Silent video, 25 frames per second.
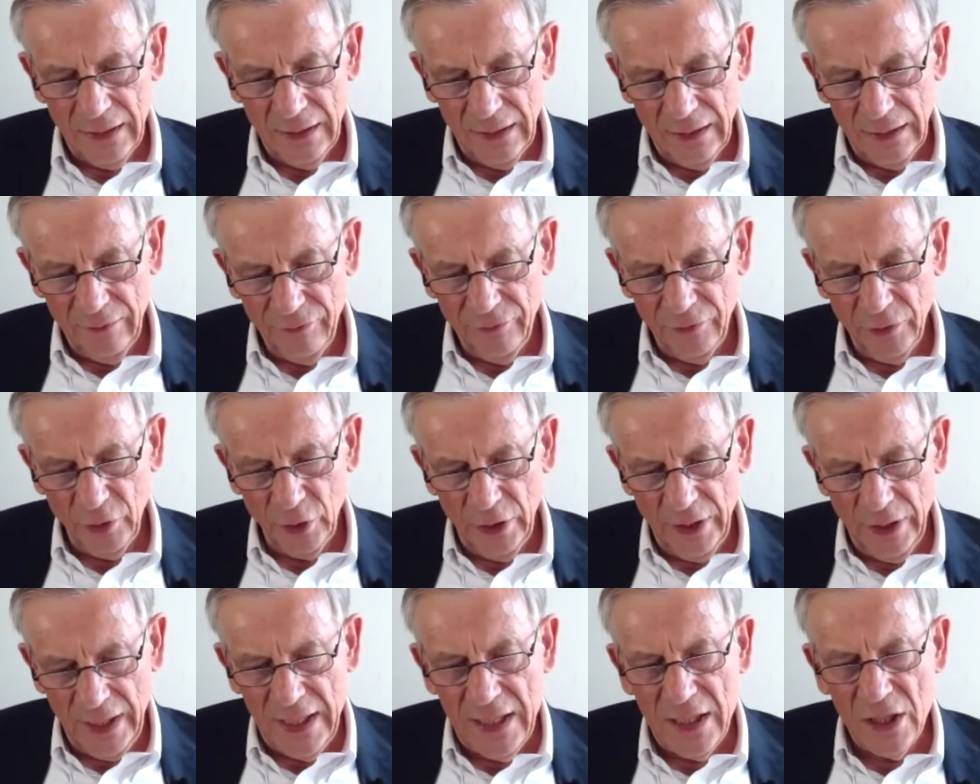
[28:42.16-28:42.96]

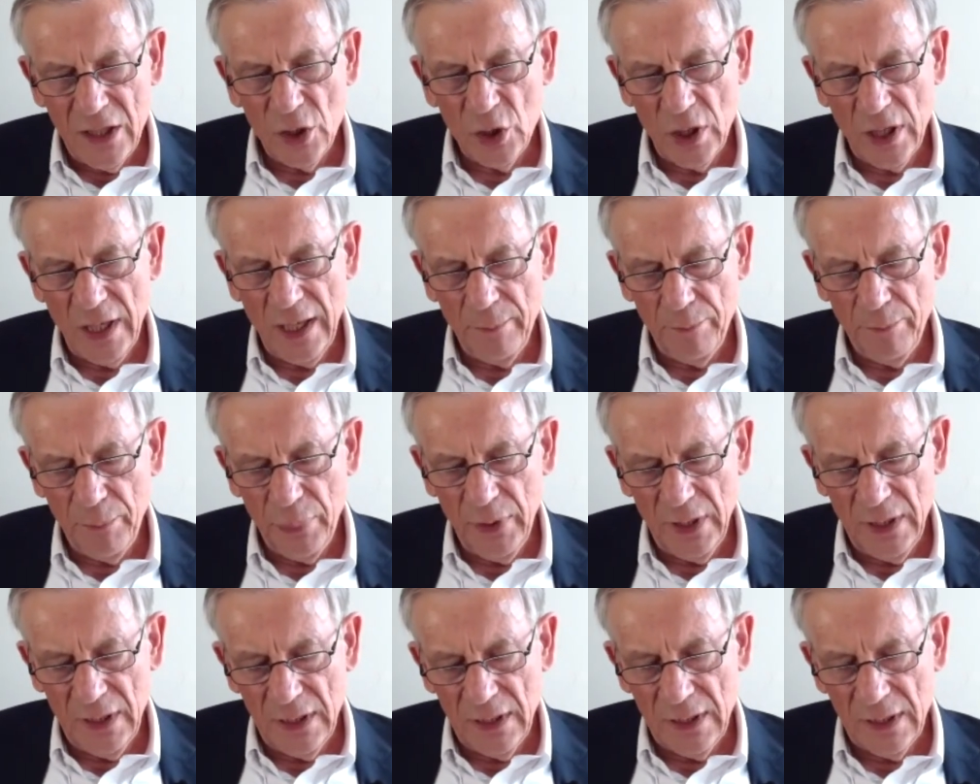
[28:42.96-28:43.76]
for hidden
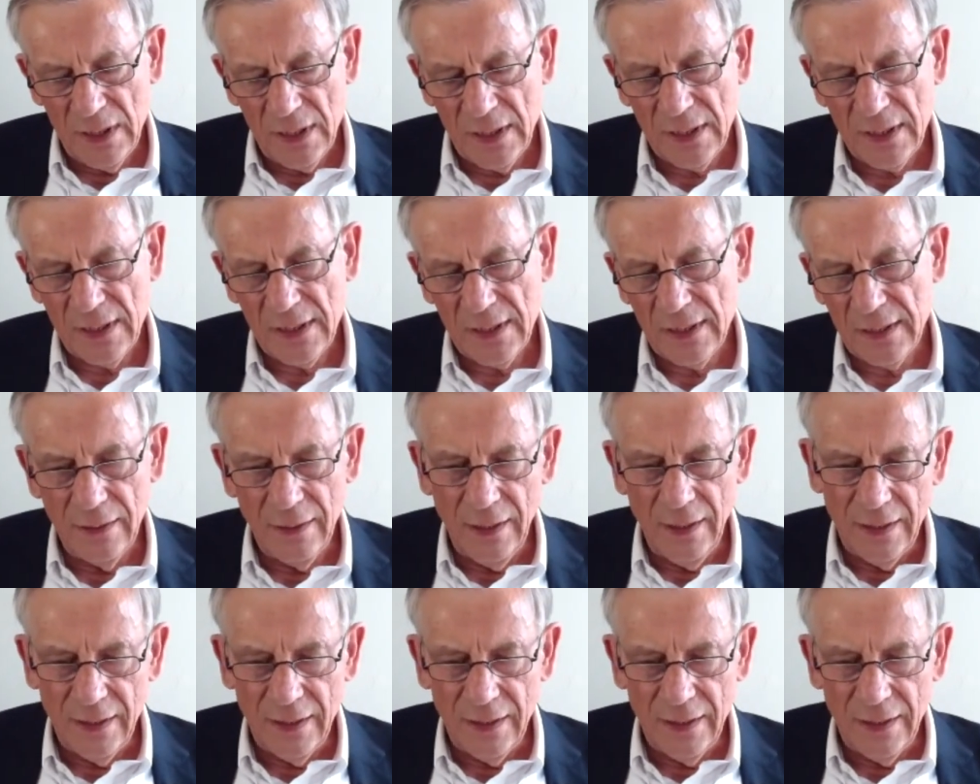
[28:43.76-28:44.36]
champions,